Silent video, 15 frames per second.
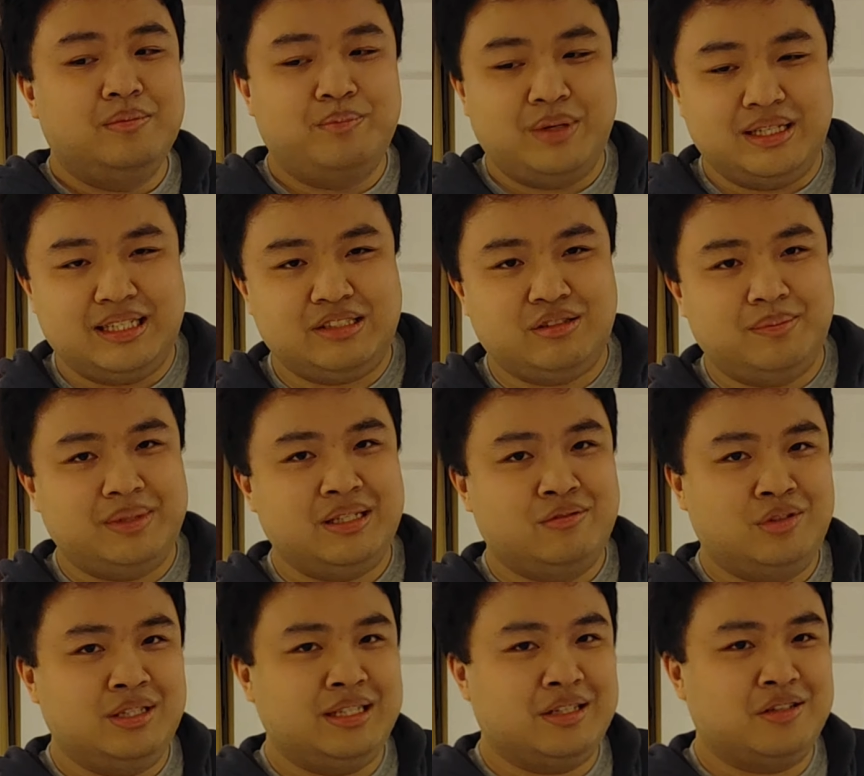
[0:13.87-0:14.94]
but this one will be a
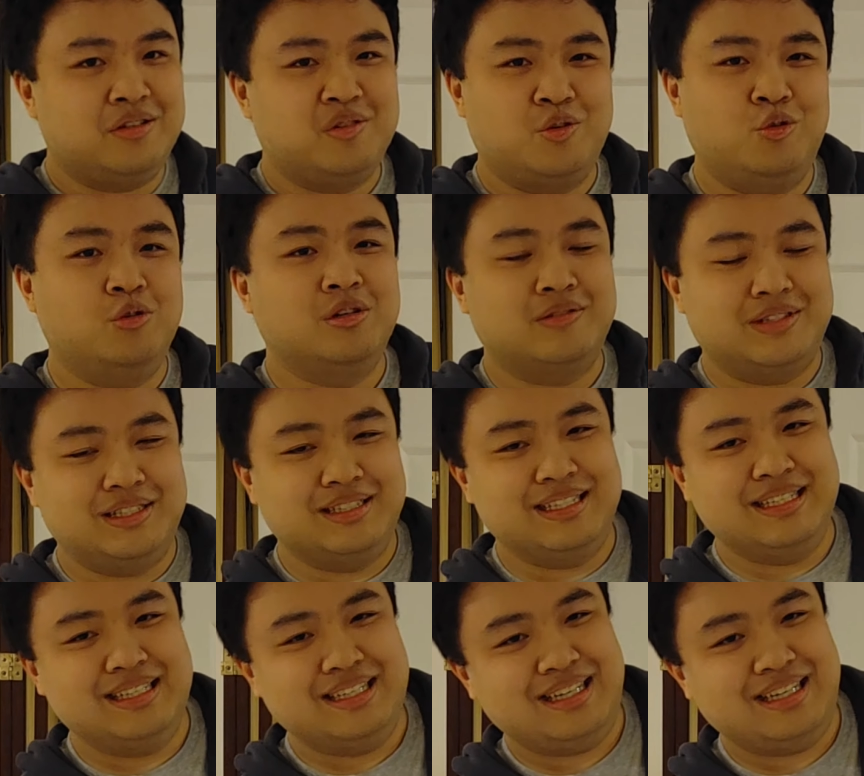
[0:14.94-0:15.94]
really cool one,